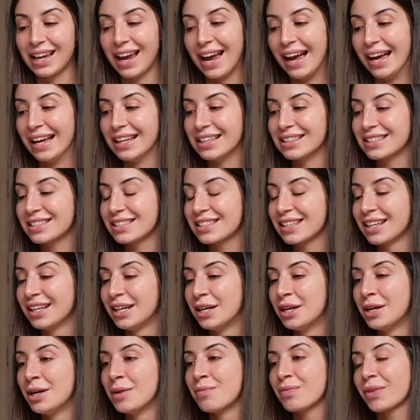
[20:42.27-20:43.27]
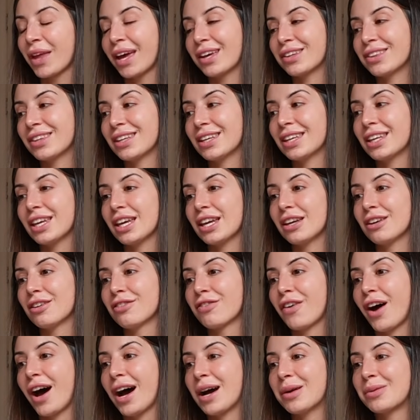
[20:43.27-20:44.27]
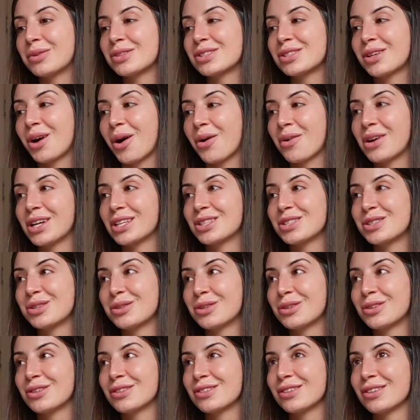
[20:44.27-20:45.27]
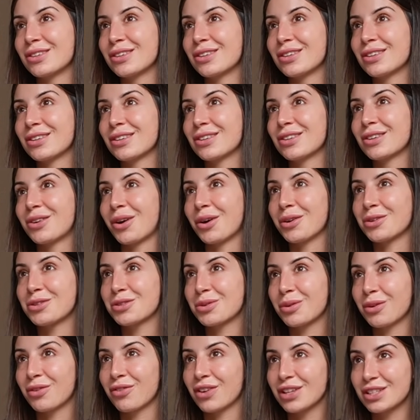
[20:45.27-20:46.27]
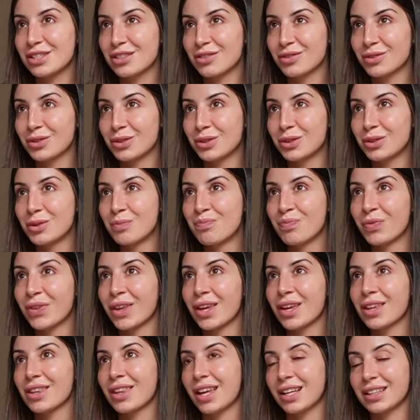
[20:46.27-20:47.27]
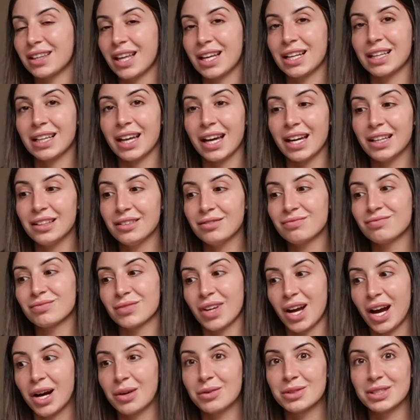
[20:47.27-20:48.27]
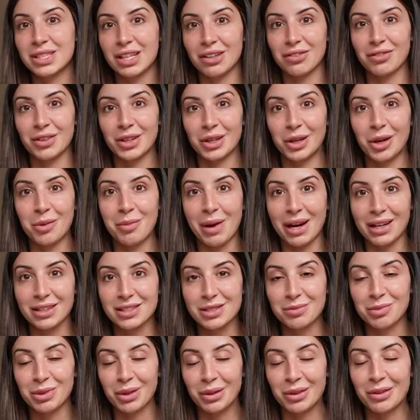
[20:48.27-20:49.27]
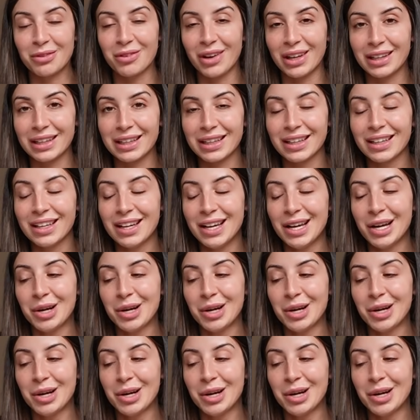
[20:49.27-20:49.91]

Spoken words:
And I think if I was going to go to a festival like that again, I would definitely go back to Beyond the Valley.